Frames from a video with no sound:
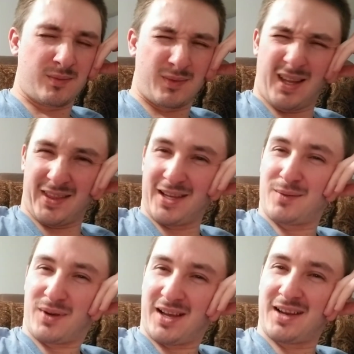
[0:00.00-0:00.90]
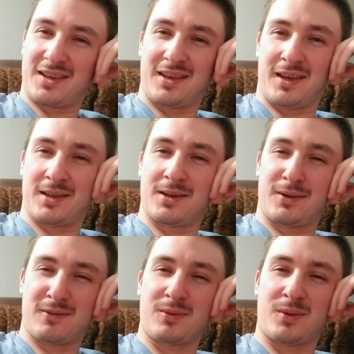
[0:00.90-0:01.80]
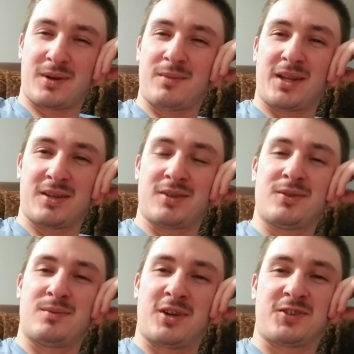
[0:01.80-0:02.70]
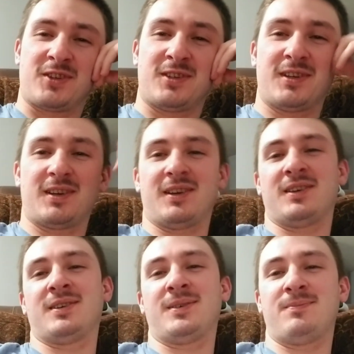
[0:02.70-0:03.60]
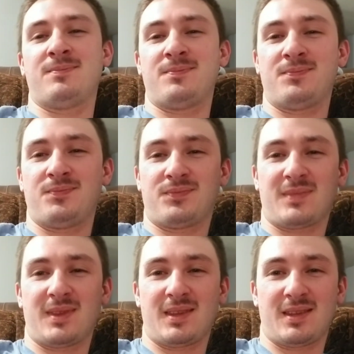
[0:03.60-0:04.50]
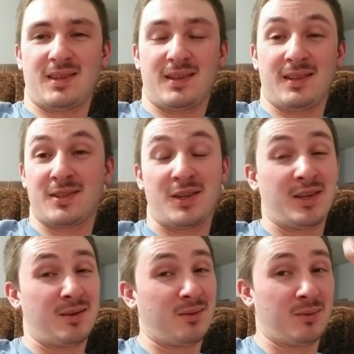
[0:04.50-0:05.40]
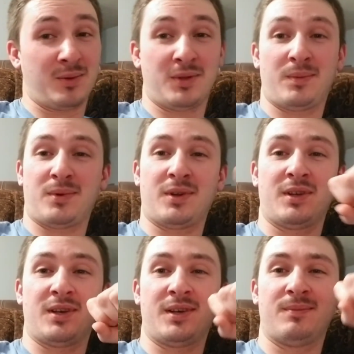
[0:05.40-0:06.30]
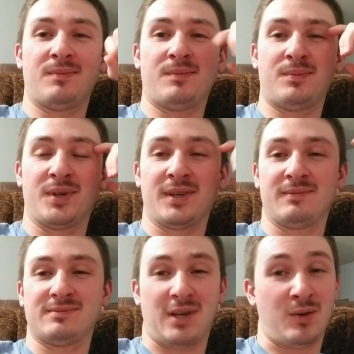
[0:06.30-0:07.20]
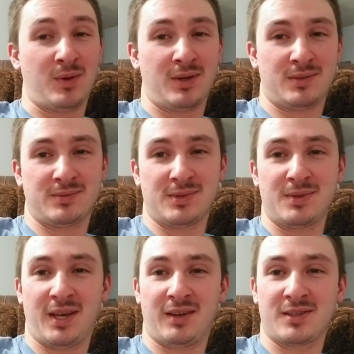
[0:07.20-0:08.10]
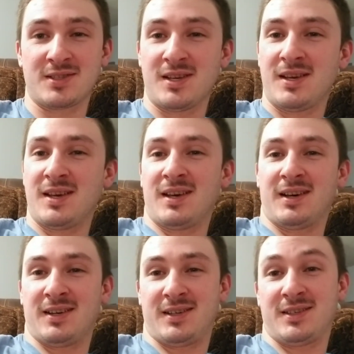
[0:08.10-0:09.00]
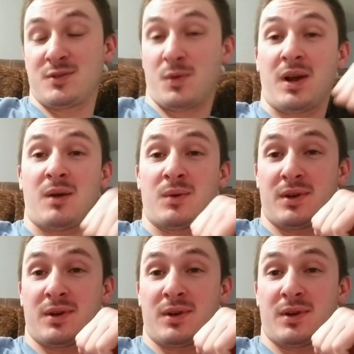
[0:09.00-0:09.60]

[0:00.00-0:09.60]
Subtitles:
think I'm going to kind of get hated on for what I'm about to do to my truck. It's going to get really prettied up, but oh well, who cares? It's what I want